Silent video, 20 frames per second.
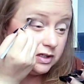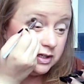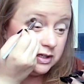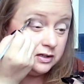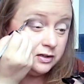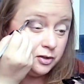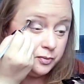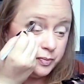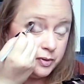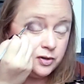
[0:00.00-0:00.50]

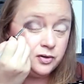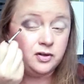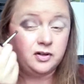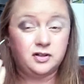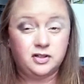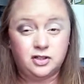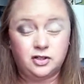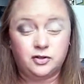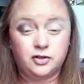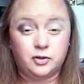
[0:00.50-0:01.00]
and they're both,
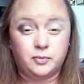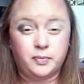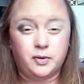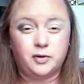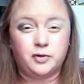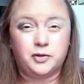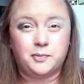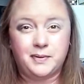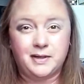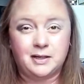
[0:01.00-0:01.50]
you know, they're
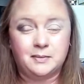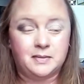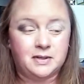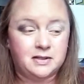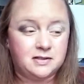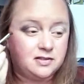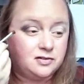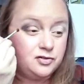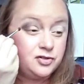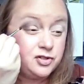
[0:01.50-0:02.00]
both
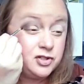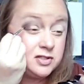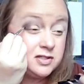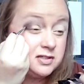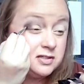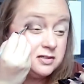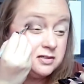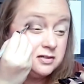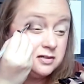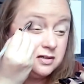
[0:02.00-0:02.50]
pigments. They're just,
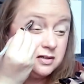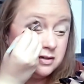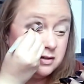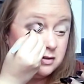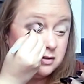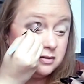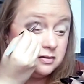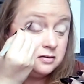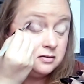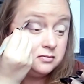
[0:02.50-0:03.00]

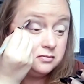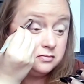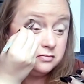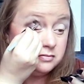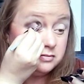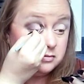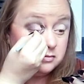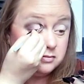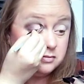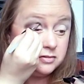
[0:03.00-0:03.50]

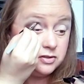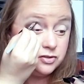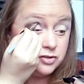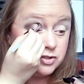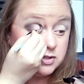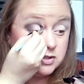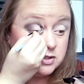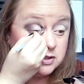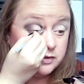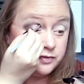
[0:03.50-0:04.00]
they're
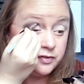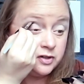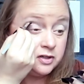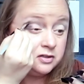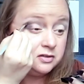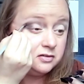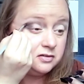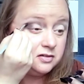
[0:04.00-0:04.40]
just different.